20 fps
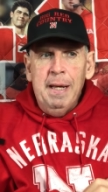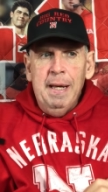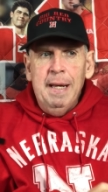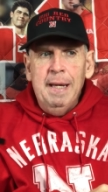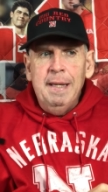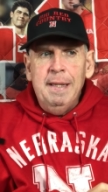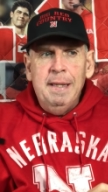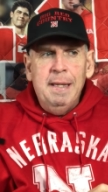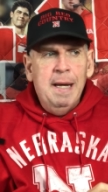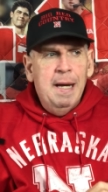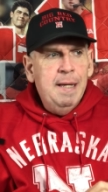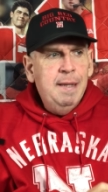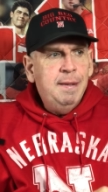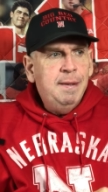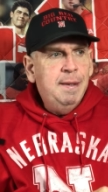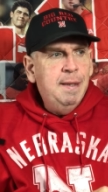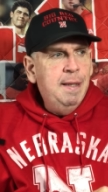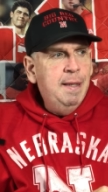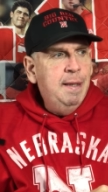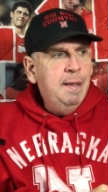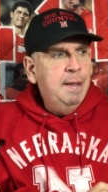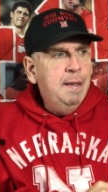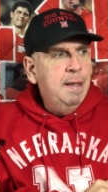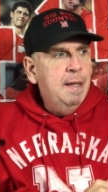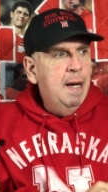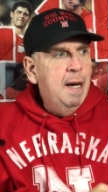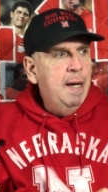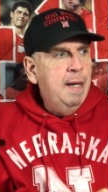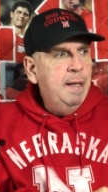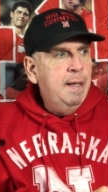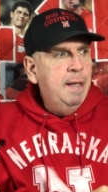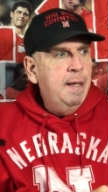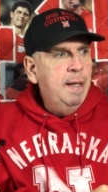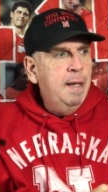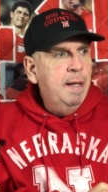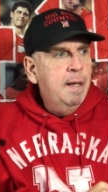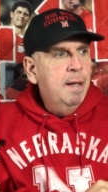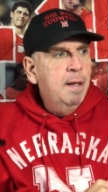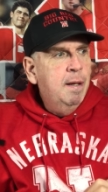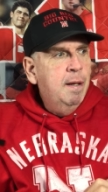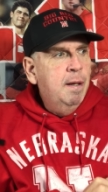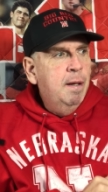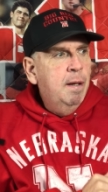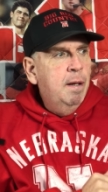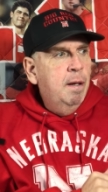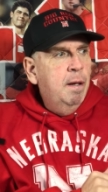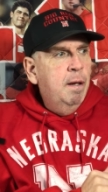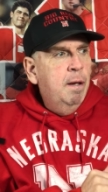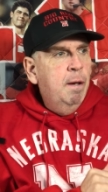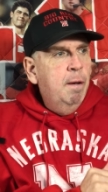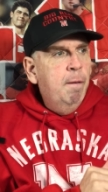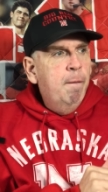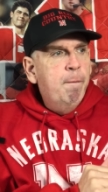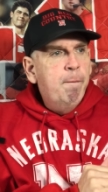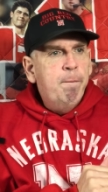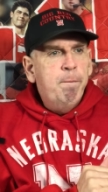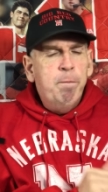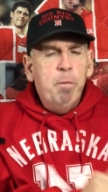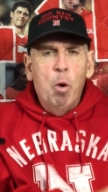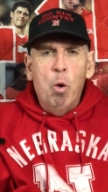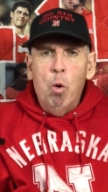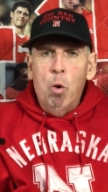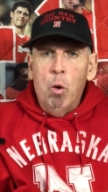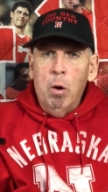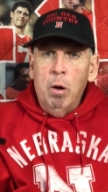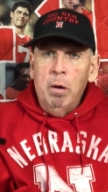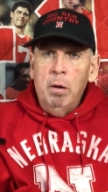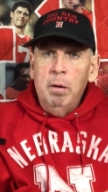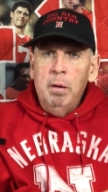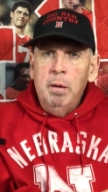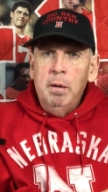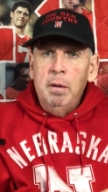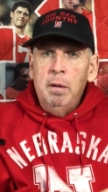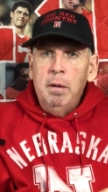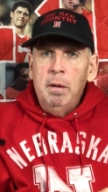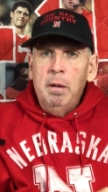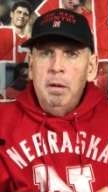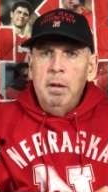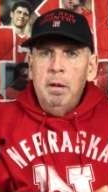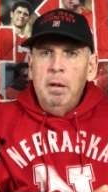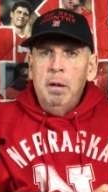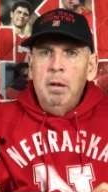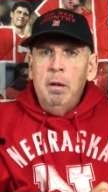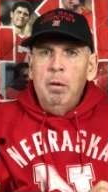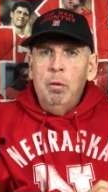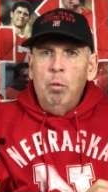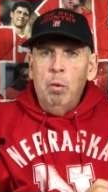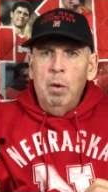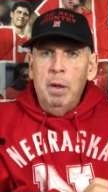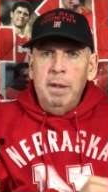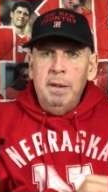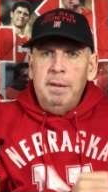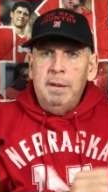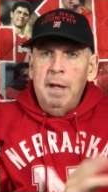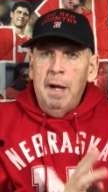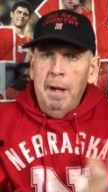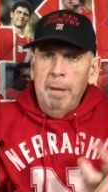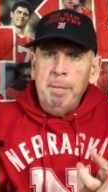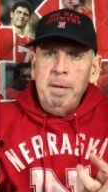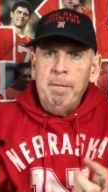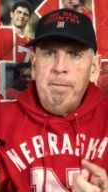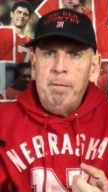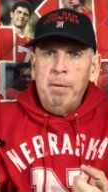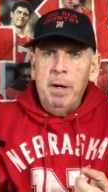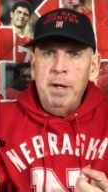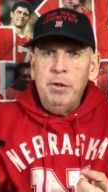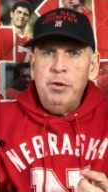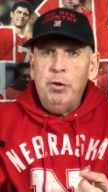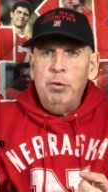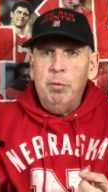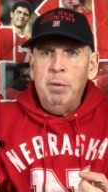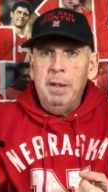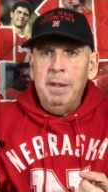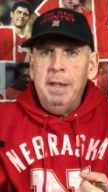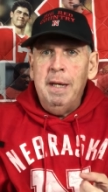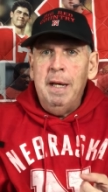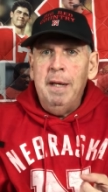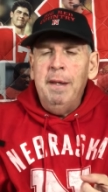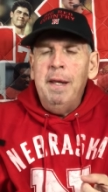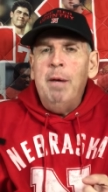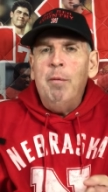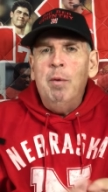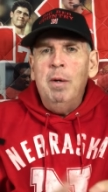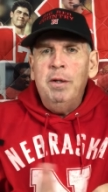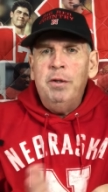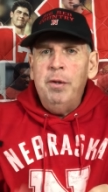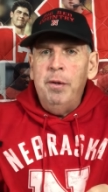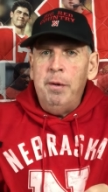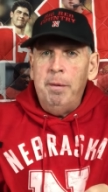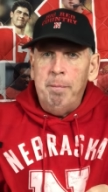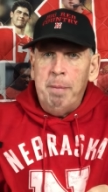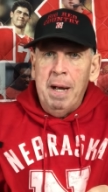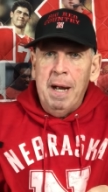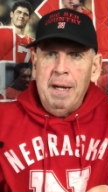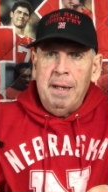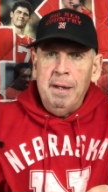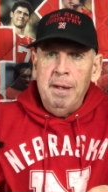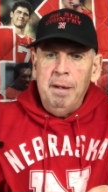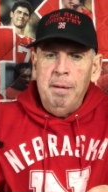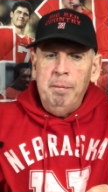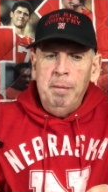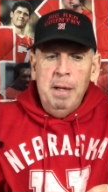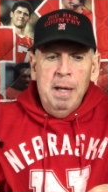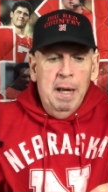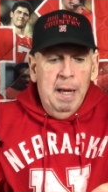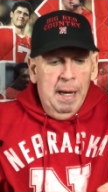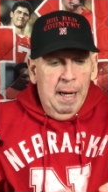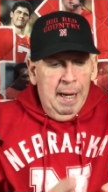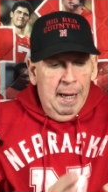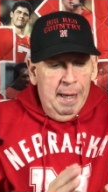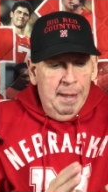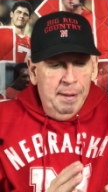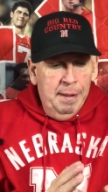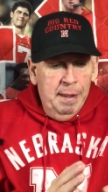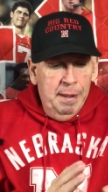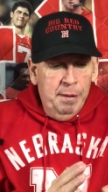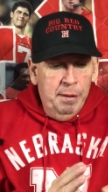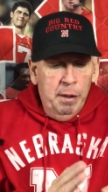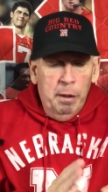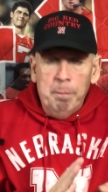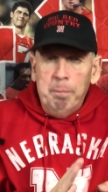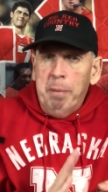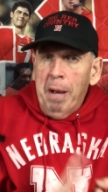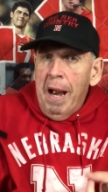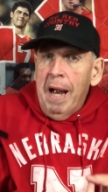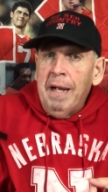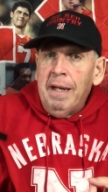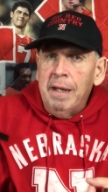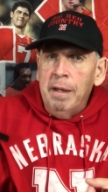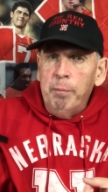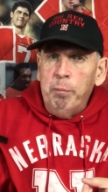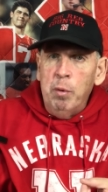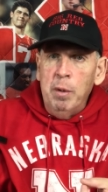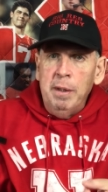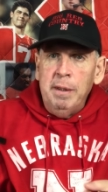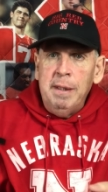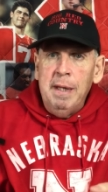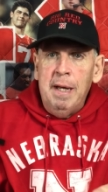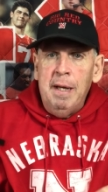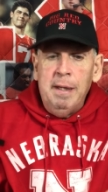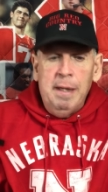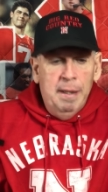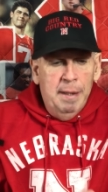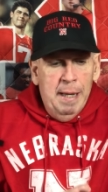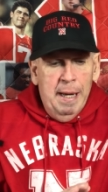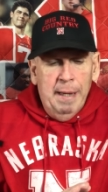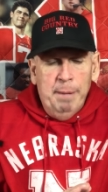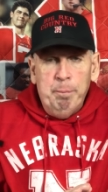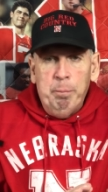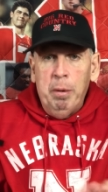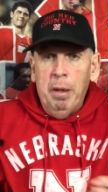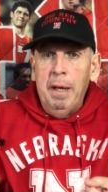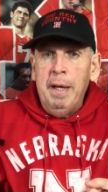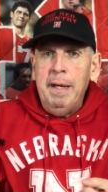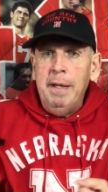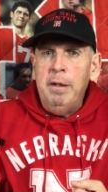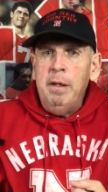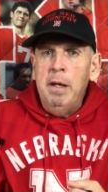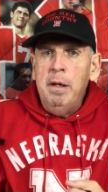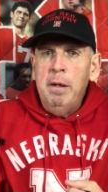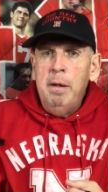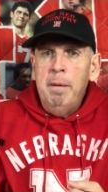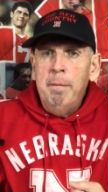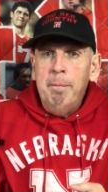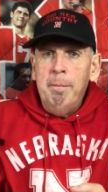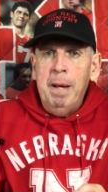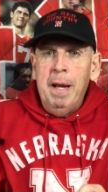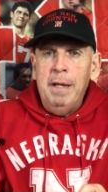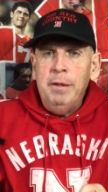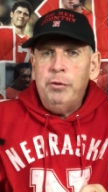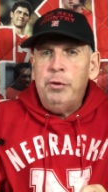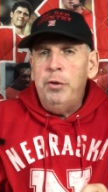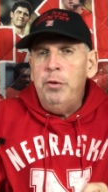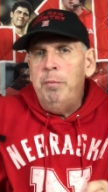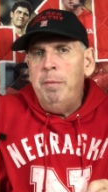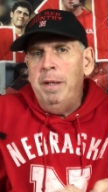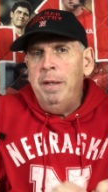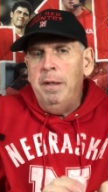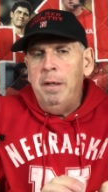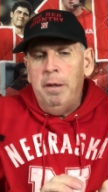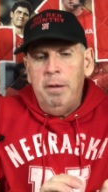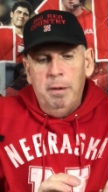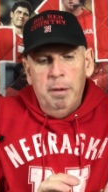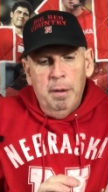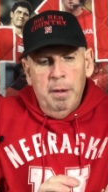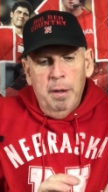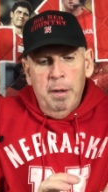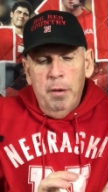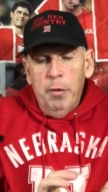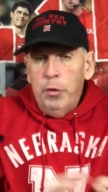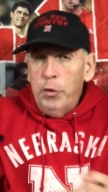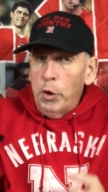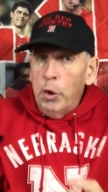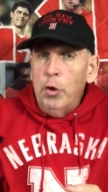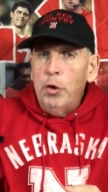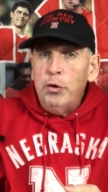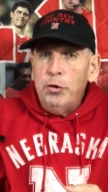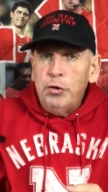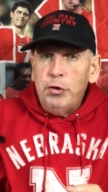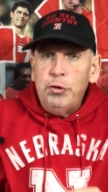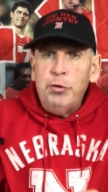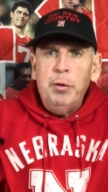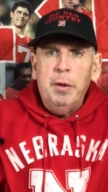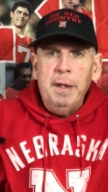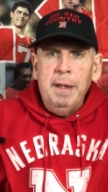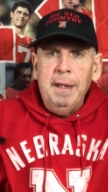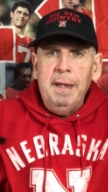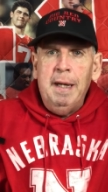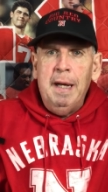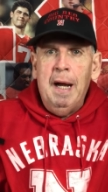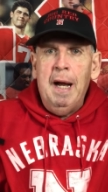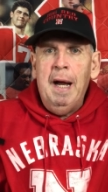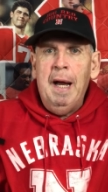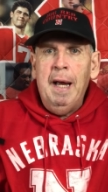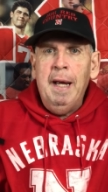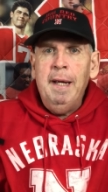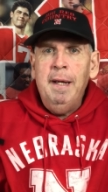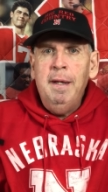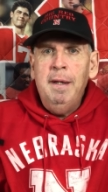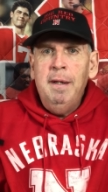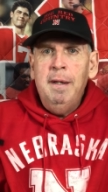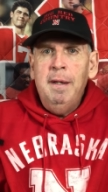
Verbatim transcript: in 1994 when Tommie Frazier went down. They went to their backup, and then their backup went down and they played Matt Turman, their third string guy,